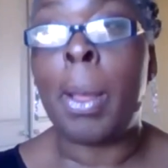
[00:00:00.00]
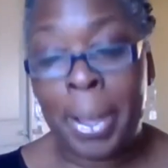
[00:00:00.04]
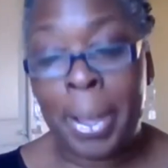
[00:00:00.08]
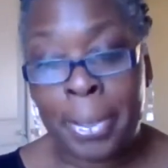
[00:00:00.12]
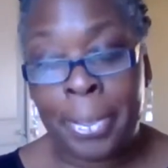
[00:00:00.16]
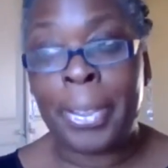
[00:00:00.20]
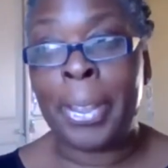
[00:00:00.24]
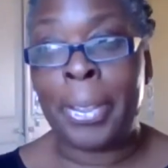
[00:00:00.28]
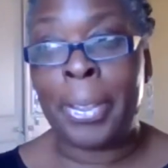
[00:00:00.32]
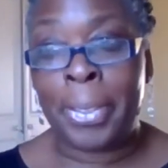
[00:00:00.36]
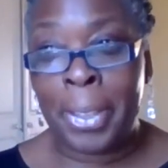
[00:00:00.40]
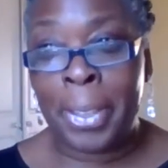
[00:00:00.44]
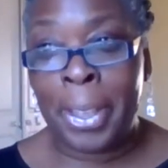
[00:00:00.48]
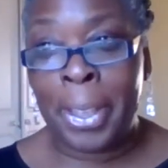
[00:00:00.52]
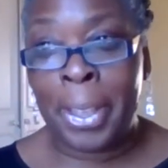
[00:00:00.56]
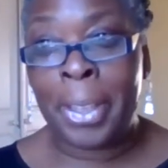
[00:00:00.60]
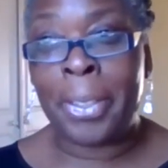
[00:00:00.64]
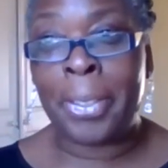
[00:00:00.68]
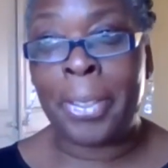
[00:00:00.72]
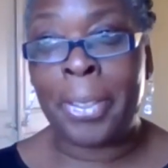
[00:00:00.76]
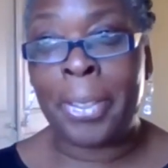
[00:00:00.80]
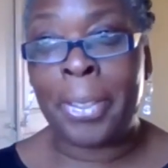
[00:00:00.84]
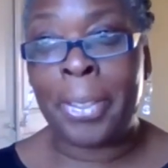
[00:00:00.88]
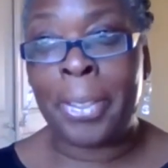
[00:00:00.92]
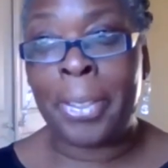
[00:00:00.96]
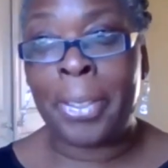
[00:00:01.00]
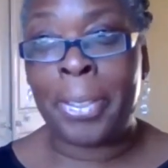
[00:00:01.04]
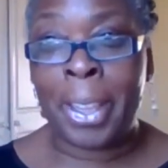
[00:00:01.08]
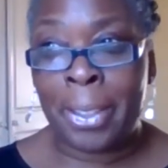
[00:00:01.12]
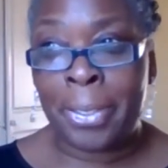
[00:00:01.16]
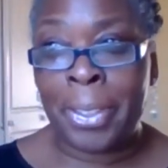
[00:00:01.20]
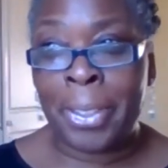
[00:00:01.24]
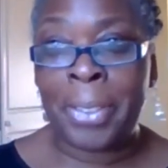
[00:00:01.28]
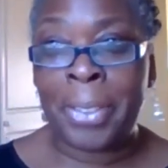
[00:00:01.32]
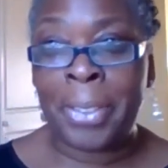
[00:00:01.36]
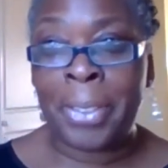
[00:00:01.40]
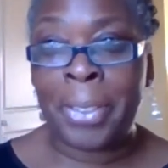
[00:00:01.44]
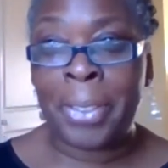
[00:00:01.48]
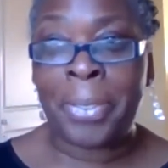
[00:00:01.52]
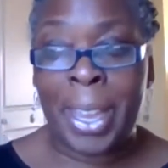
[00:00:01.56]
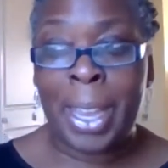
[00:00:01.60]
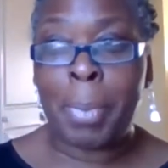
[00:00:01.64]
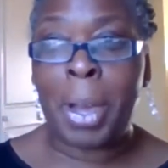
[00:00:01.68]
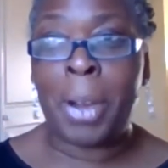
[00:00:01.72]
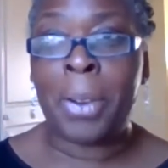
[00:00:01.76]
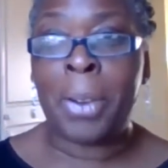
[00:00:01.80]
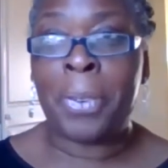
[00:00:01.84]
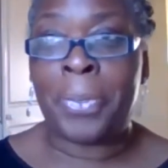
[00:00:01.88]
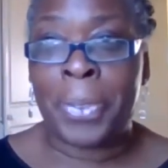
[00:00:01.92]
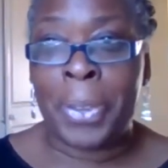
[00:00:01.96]
But the, the, the, the
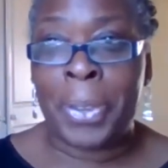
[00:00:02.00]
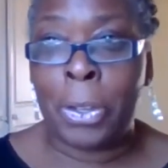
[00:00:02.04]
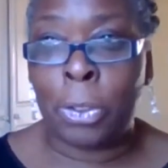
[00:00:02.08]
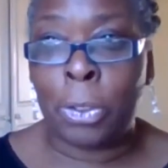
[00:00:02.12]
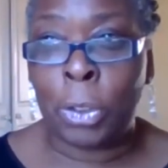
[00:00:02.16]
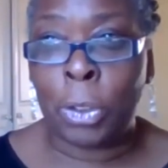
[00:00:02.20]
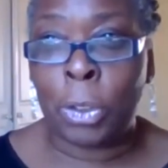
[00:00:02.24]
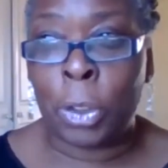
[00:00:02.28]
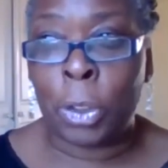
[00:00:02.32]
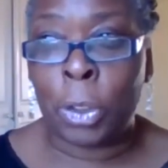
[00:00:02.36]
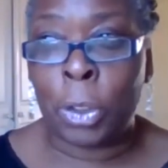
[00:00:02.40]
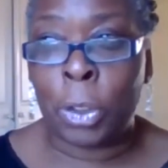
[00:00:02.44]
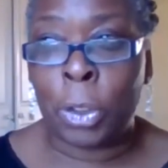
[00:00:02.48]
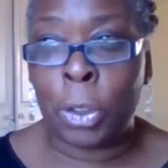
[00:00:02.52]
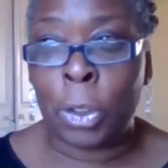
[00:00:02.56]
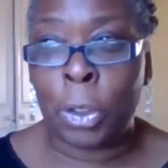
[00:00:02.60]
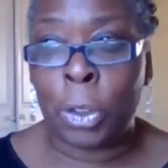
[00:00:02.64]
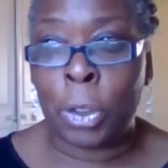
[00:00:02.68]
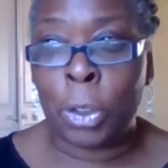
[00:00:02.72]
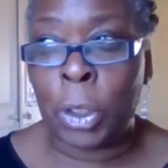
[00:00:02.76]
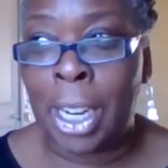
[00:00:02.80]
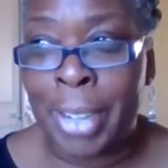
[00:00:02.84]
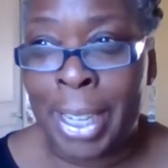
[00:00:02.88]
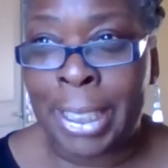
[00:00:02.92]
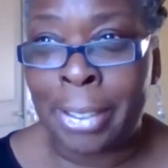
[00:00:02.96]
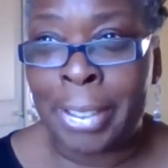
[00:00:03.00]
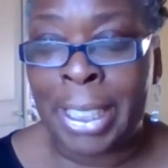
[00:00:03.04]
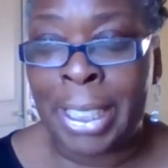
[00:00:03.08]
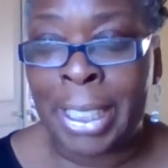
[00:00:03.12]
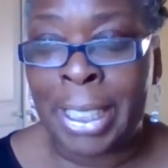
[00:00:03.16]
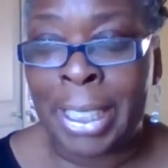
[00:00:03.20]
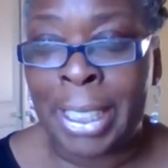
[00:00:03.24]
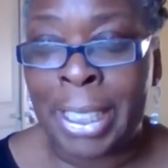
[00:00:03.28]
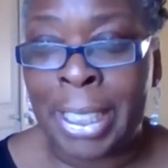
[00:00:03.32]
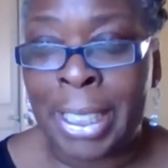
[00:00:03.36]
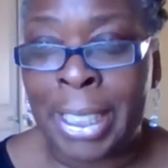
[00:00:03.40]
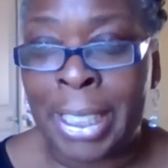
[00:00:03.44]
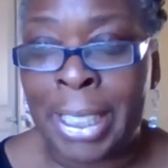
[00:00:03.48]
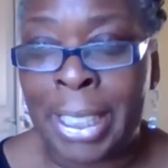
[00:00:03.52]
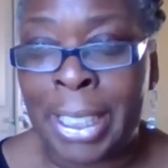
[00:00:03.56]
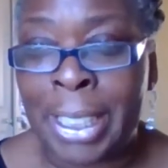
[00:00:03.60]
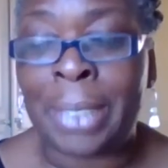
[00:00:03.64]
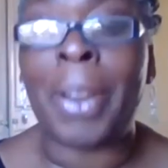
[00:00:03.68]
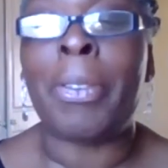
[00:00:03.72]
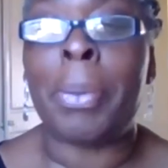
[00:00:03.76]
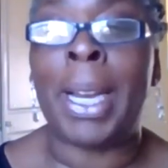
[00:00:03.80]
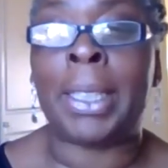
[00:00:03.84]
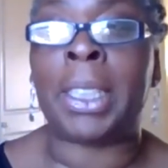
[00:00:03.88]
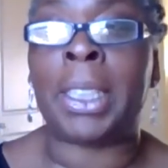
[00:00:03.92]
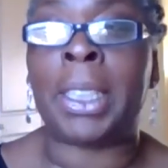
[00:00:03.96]
female funeral director is
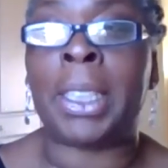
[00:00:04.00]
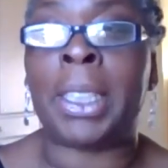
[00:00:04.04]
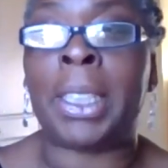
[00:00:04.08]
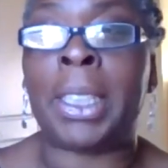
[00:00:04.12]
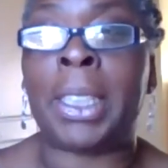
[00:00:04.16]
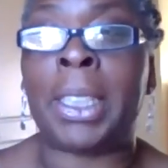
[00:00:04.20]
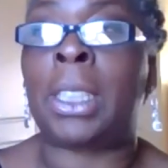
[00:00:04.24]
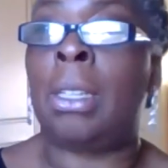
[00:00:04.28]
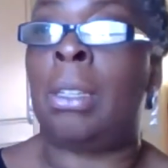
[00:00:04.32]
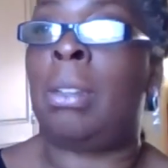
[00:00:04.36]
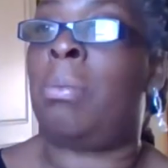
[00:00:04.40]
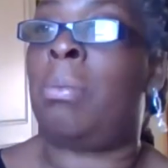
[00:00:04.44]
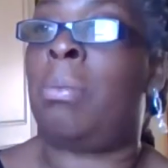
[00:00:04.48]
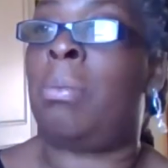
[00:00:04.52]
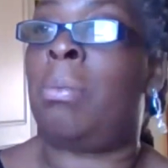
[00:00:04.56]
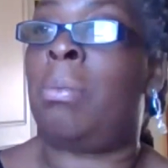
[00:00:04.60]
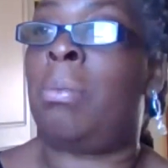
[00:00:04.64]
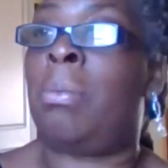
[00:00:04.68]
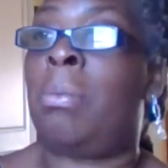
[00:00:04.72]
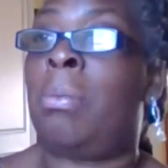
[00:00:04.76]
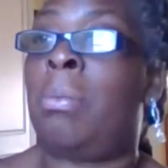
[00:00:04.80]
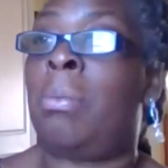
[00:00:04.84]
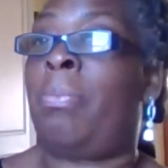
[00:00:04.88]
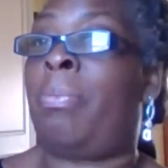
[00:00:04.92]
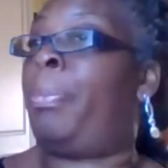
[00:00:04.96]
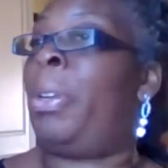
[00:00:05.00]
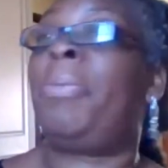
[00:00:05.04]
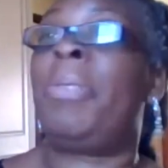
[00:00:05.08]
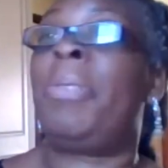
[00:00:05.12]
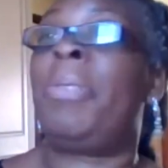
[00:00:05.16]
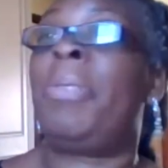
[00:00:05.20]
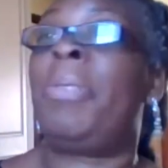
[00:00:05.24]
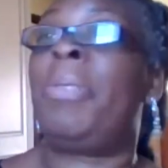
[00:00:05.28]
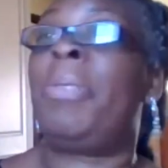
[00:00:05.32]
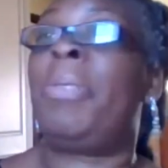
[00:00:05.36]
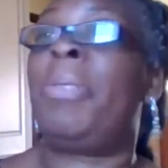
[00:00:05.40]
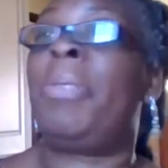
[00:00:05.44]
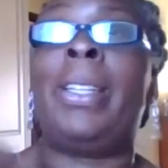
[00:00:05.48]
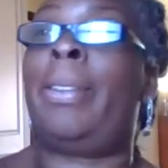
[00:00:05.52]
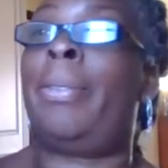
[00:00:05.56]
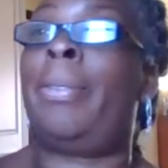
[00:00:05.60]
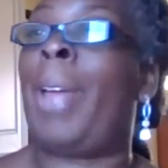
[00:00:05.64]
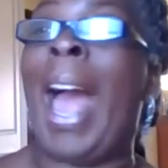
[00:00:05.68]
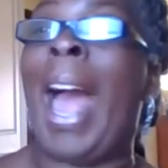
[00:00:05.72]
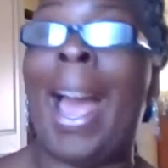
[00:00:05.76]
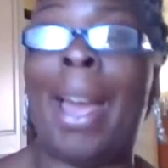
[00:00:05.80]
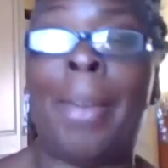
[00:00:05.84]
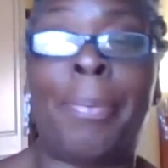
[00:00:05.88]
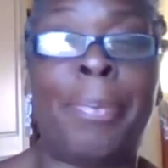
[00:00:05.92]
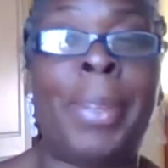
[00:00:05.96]
very much prevalent,
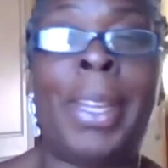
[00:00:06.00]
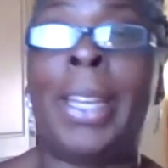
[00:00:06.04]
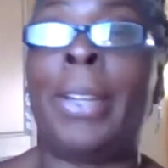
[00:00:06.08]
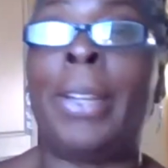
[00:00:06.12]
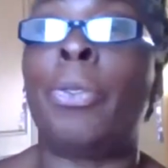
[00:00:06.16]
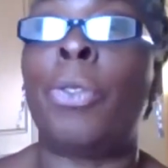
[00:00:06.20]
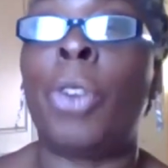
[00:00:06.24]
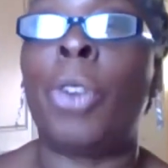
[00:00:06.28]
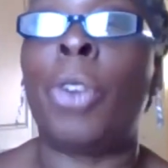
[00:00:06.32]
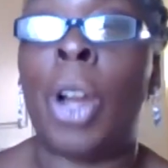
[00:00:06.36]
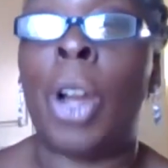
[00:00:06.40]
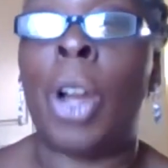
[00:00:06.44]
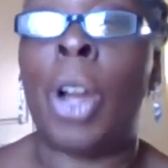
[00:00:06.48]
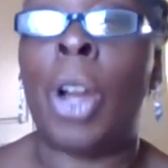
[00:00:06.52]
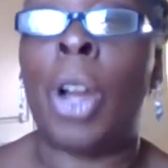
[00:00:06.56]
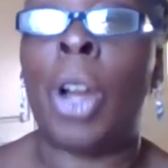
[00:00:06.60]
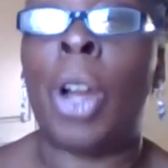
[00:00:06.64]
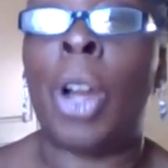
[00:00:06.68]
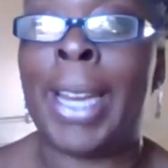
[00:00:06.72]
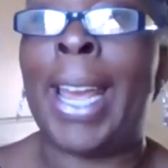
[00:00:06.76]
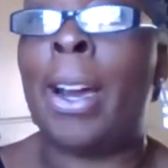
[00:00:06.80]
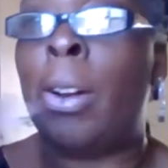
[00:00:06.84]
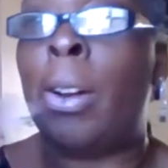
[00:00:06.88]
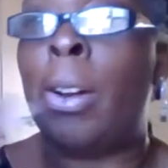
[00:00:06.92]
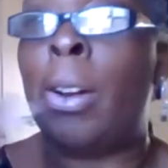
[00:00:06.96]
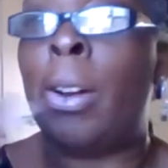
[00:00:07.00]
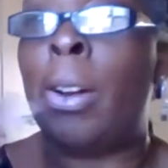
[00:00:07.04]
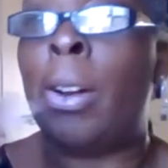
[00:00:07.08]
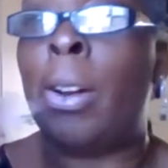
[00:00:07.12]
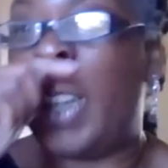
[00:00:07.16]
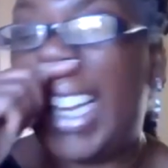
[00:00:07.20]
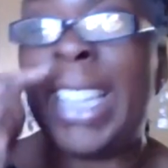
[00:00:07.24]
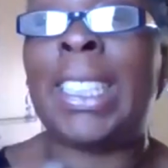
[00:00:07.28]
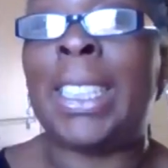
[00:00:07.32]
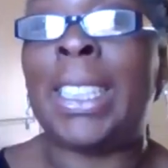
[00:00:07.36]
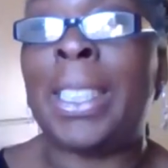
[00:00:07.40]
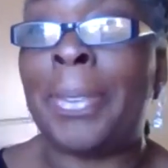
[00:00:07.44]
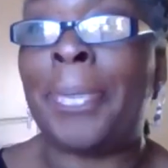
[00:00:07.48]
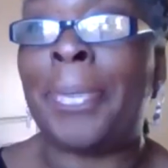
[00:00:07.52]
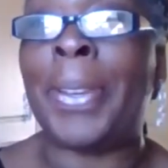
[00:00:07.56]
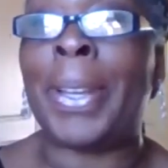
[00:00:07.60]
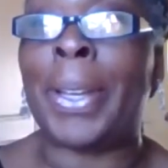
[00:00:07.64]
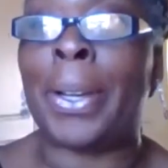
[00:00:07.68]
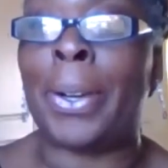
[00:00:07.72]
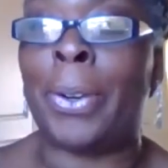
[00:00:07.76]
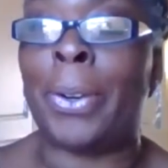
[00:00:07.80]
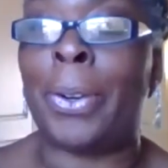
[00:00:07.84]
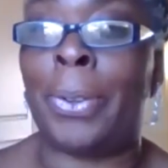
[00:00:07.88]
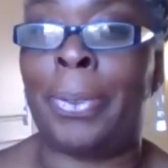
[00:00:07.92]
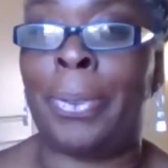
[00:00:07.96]
happening right now. It's
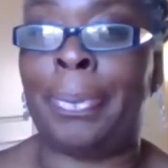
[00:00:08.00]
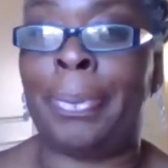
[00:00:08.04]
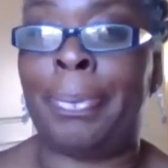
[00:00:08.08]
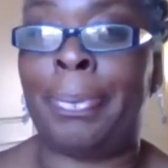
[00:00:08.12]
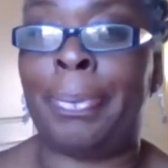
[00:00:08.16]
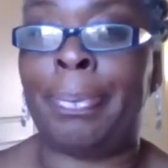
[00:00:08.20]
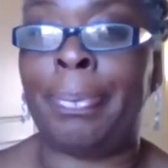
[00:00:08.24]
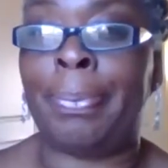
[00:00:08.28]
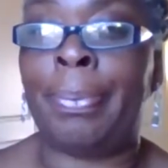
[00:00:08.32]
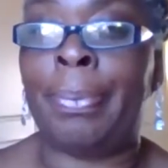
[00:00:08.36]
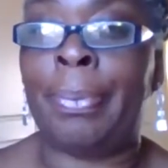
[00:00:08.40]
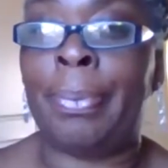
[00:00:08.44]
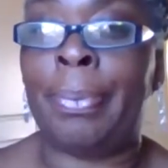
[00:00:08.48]
difficult.